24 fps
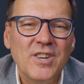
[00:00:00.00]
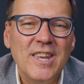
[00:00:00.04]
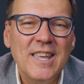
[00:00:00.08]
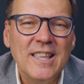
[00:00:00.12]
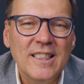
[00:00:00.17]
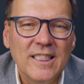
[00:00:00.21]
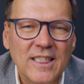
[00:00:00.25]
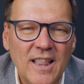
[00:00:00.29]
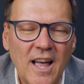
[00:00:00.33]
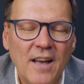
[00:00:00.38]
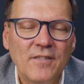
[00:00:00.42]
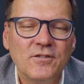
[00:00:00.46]
He
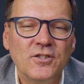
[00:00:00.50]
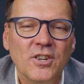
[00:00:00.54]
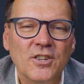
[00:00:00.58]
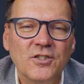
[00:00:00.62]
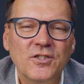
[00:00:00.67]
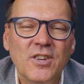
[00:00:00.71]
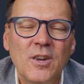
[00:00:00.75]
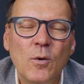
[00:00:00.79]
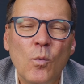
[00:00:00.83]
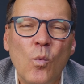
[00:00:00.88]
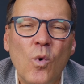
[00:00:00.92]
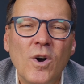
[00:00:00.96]
loves
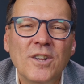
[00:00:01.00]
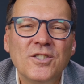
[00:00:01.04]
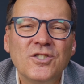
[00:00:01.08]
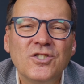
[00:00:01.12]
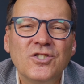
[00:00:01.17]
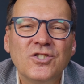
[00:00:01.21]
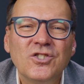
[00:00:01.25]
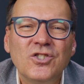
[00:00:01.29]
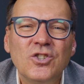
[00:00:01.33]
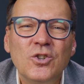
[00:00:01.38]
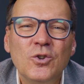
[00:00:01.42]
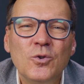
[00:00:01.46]
us. He
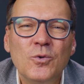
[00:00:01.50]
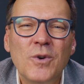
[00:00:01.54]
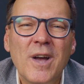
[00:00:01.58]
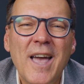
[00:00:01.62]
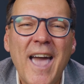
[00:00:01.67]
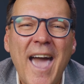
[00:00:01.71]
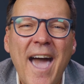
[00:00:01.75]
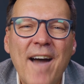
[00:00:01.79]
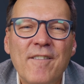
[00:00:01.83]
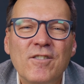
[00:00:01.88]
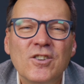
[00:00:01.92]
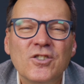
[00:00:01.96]
wants to
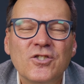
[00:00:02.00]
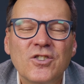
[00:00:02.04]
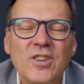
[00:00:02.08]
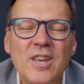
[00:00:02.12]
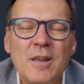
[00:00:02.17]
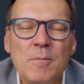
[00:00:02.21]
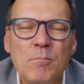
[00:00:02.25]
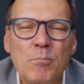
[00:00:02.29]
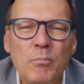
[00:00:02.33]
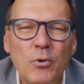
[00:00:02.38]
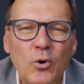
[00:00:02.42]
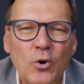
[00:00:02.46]
have us
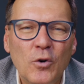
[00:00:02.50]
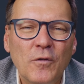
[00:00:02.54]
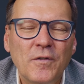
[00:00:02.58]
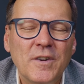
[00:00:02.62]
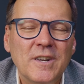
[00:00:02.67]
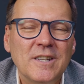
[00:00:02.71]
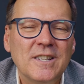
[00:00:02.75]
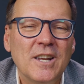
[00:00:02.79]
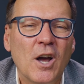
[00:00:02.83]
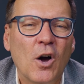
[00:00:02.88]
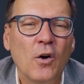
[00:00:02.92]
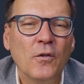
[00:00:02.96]
in
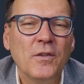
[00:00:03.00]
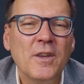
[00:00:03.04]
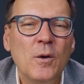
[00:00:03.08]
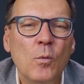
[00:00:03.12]
perfect health.